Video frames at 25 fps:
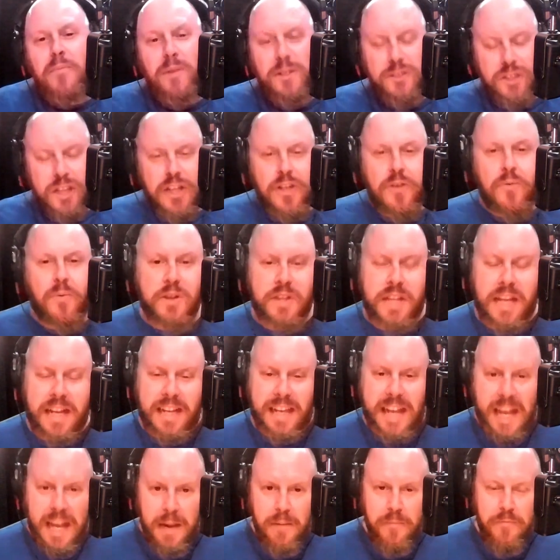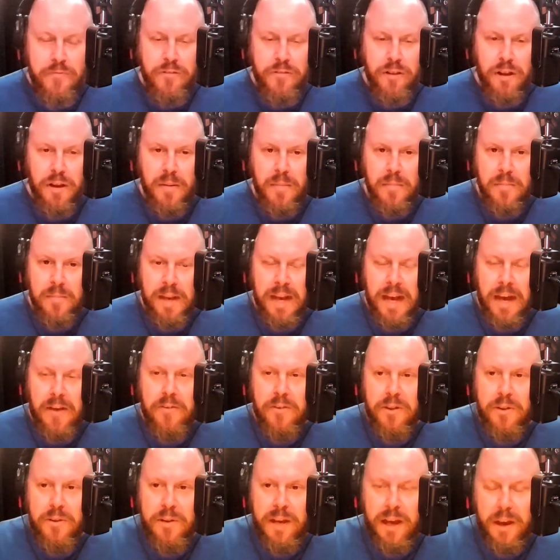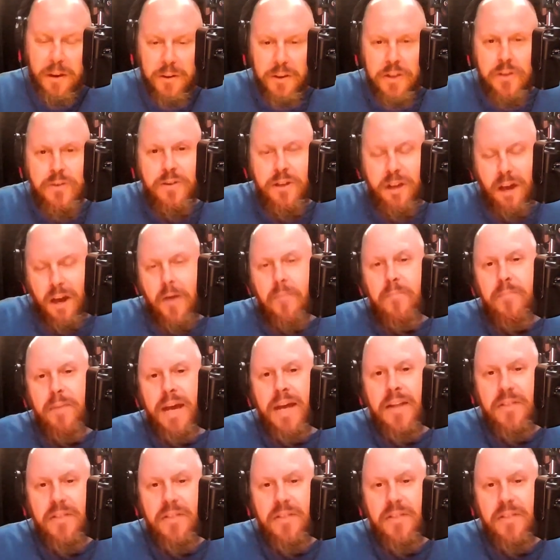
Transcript: wish I knew where that came from. How do you combat